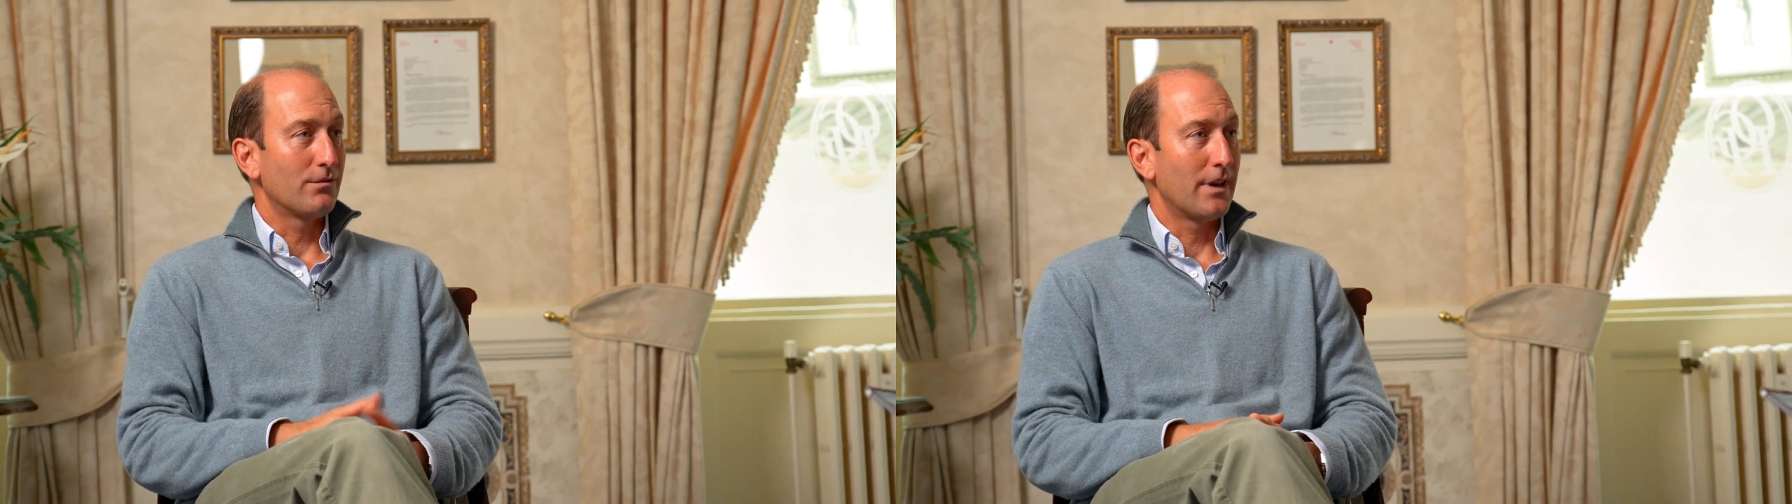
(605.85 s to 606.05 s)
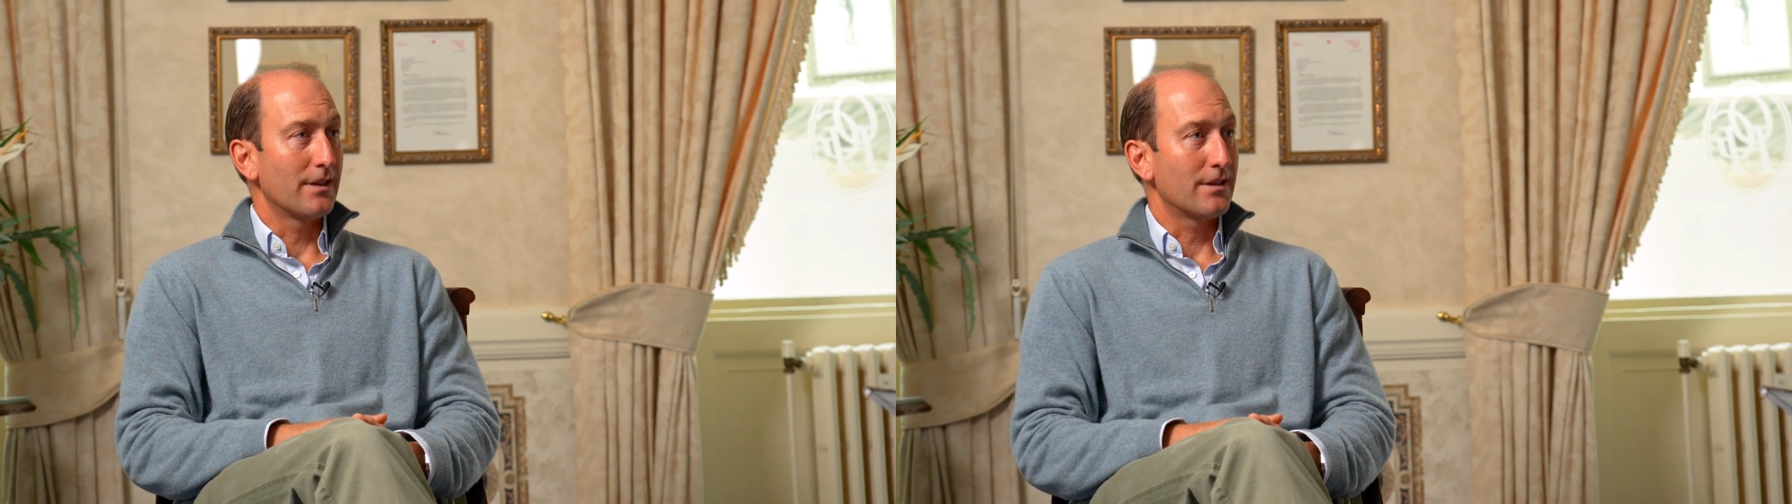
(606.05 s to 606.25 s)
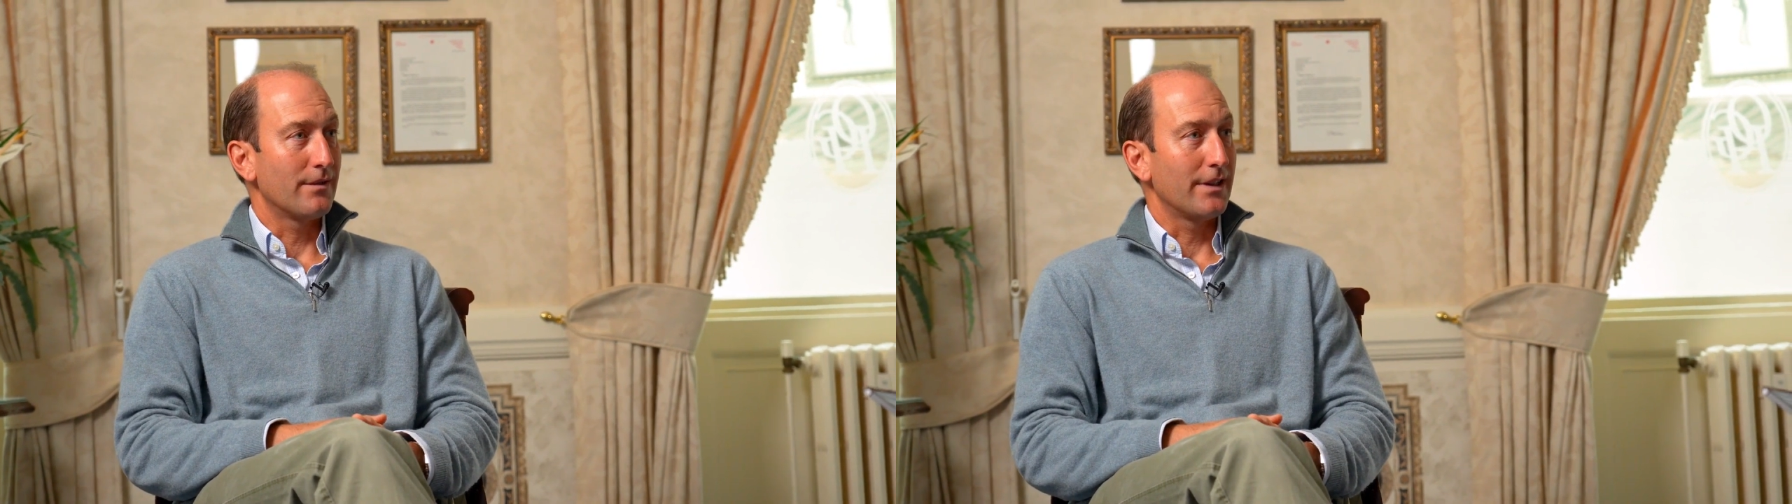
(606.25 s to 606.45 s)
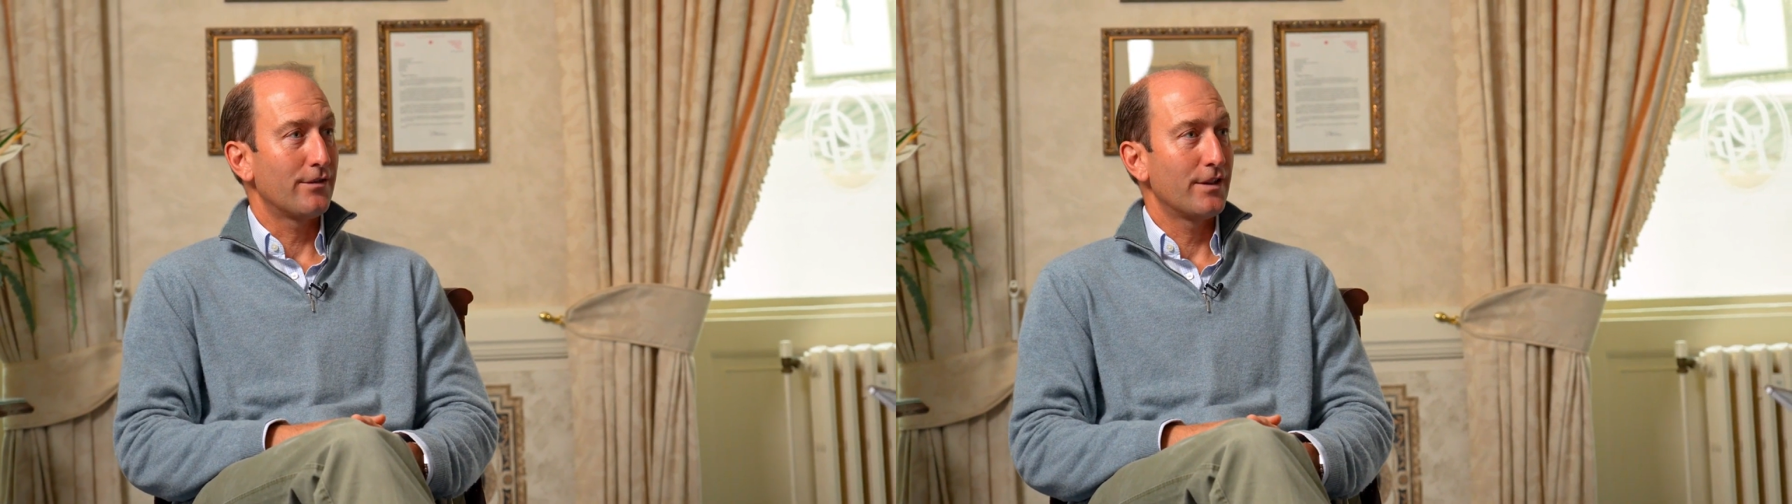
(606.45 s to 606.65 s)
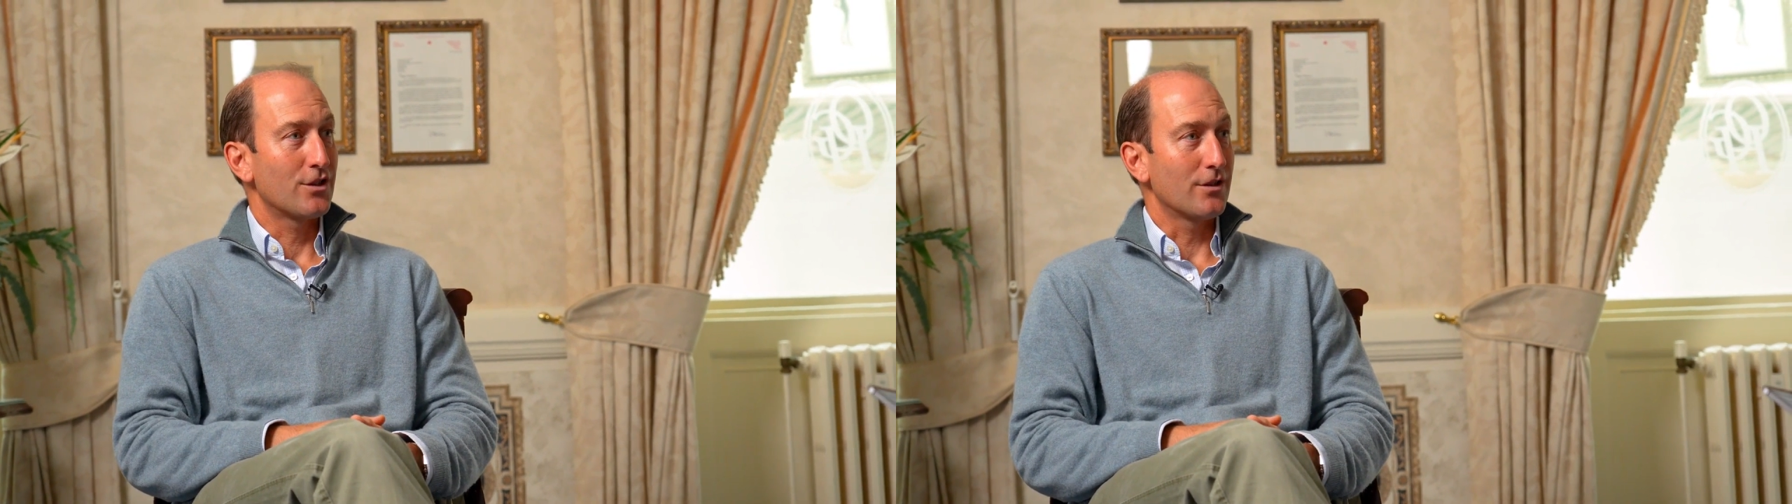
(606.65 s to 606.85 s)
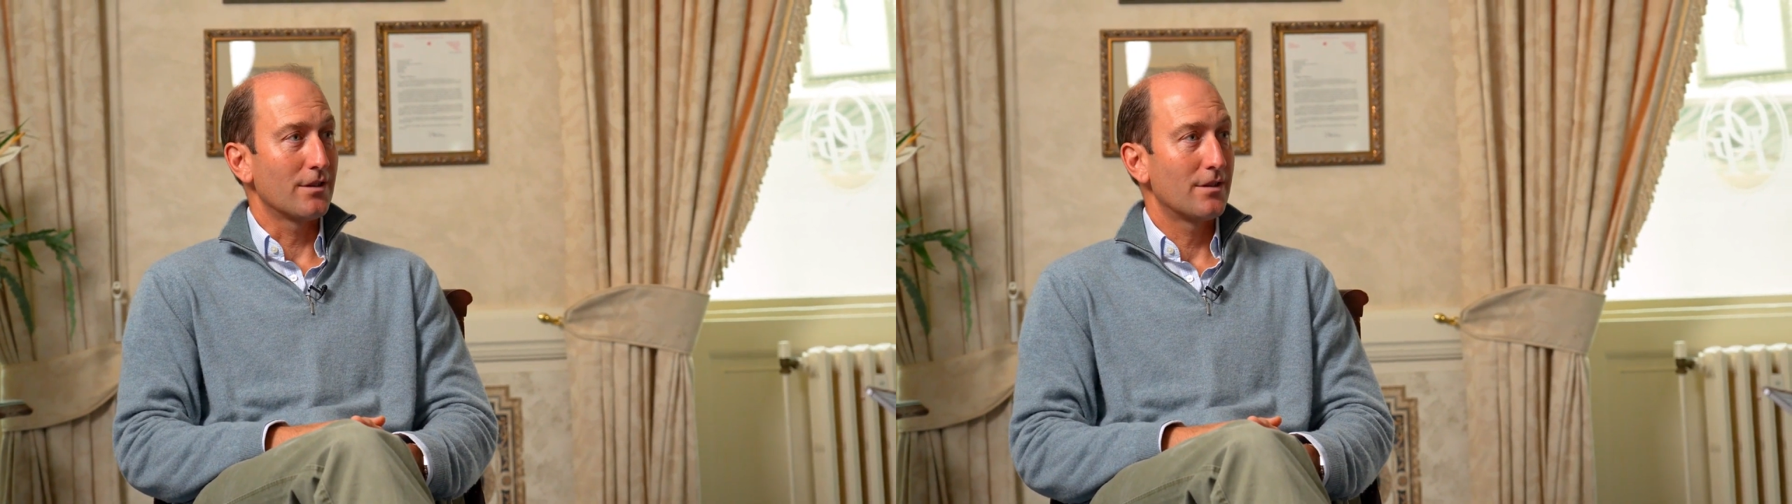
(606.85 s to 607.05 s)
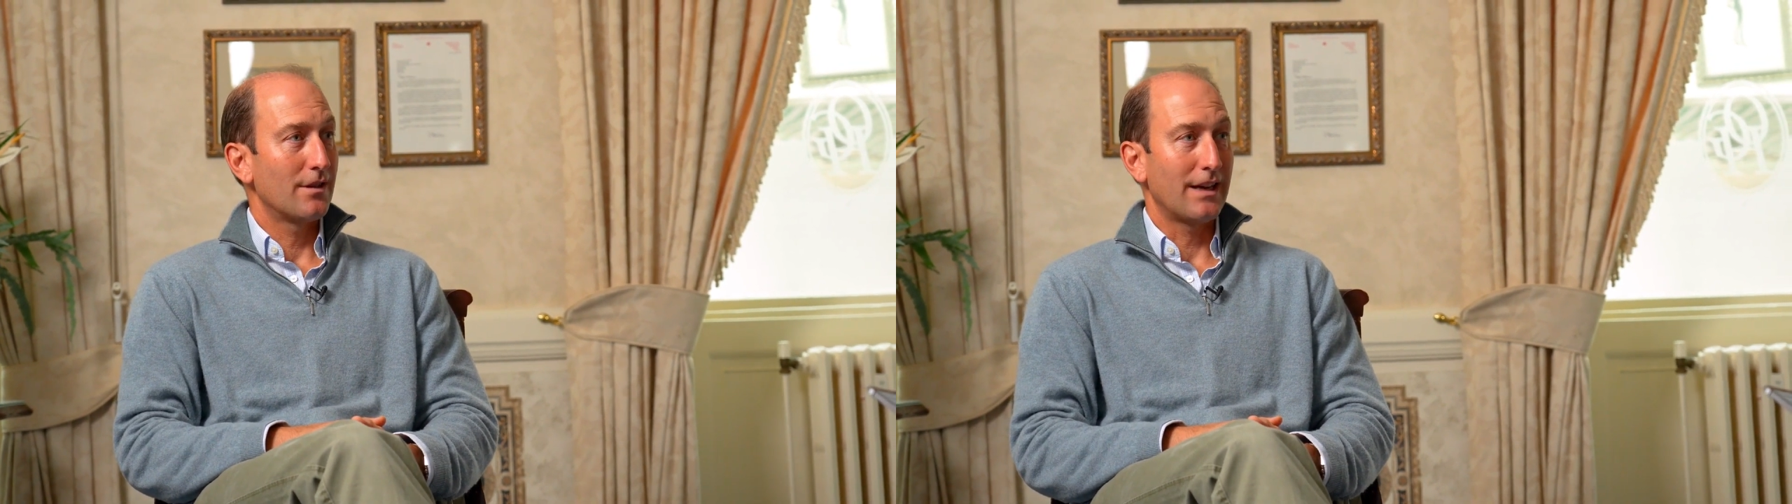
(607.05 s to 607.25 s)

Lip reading: relatively efficient,